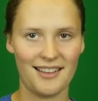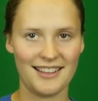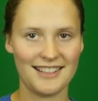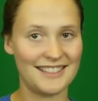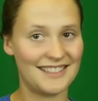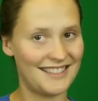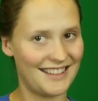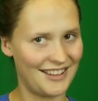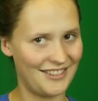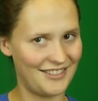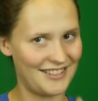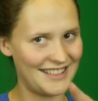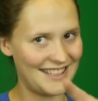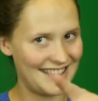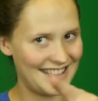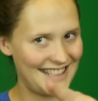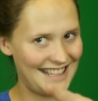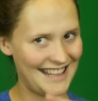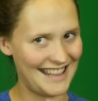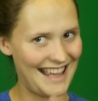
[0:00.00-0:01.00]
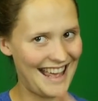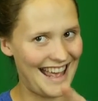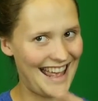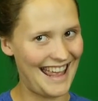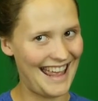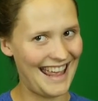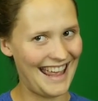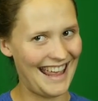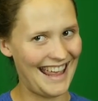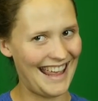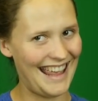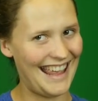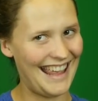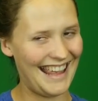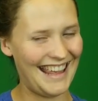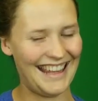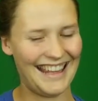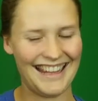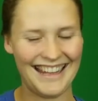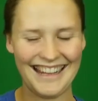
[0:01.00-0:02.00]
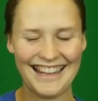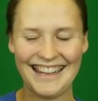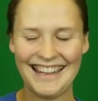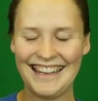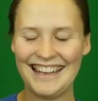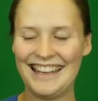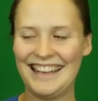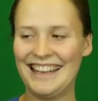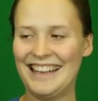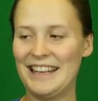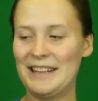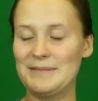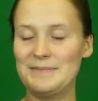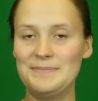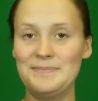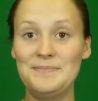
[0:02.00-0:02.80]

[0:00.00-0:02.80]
So you can see that.